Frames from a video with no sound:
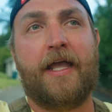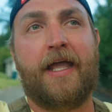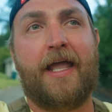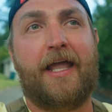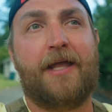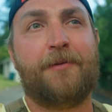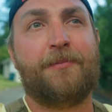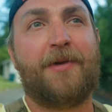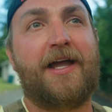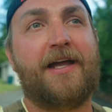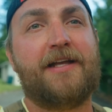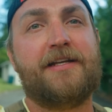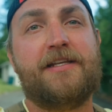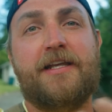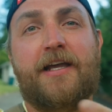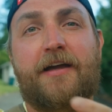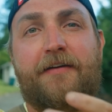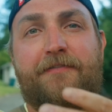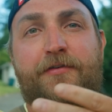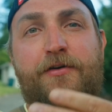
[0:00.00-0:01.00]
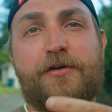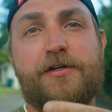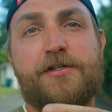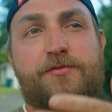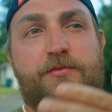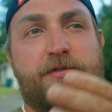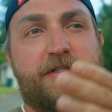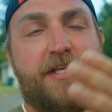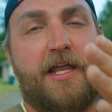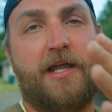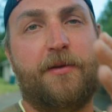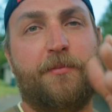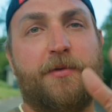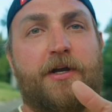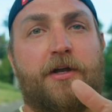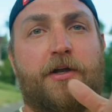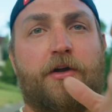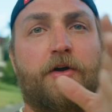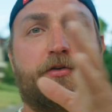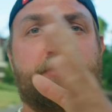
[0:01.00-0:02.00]
And my idea at first was, hey, I'm
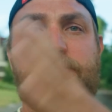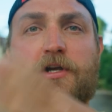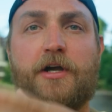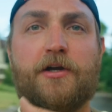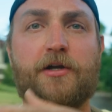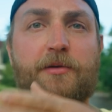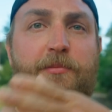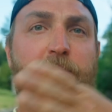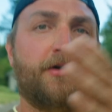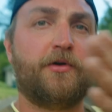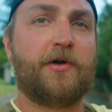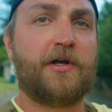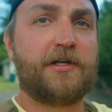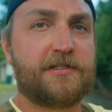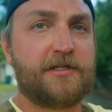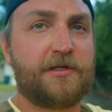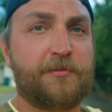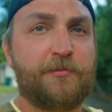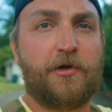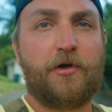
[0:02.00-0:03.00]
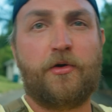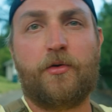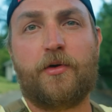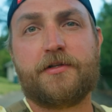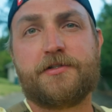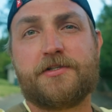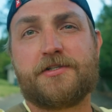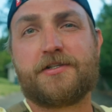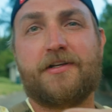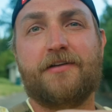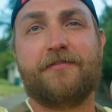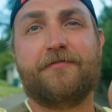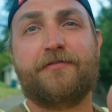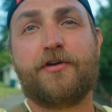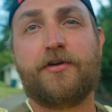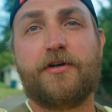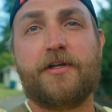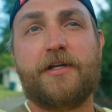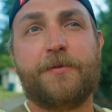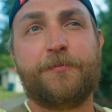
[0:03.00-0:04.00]
gonna go target bow, hunting bow, I'll just
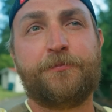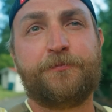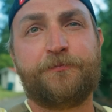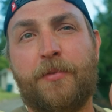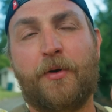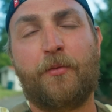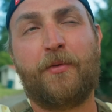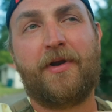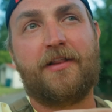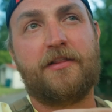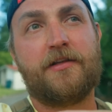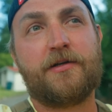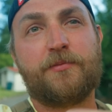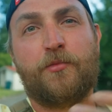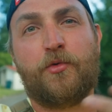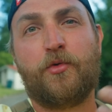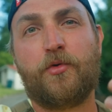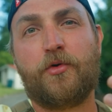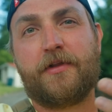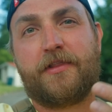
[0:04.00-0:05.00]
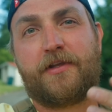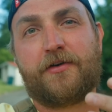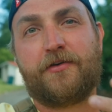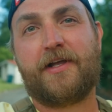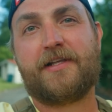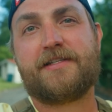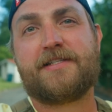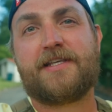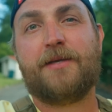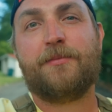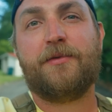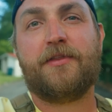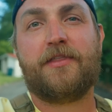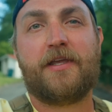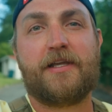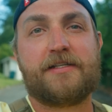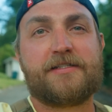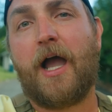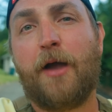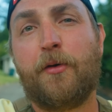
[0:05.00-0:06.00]
convert it. But when I look more at the grand scheme of
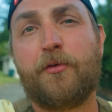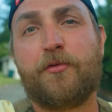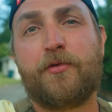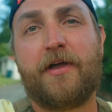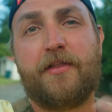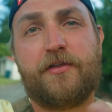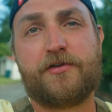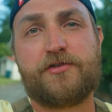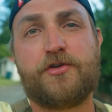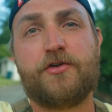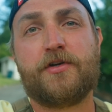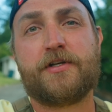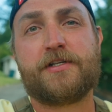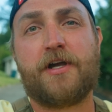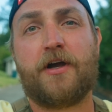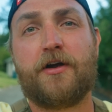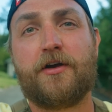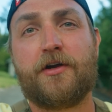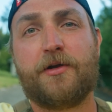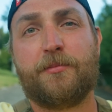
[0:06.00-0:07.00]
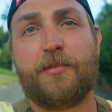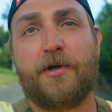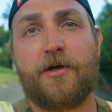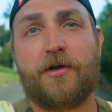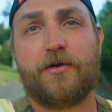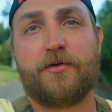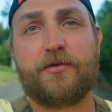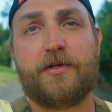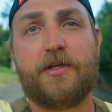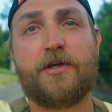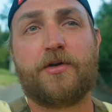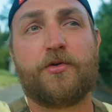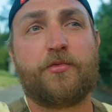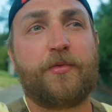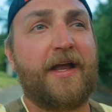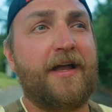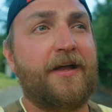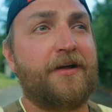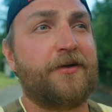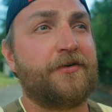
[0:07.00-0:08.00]
things, I would rather shoot a target bow year
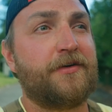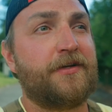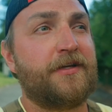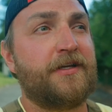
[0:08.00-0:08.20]
round.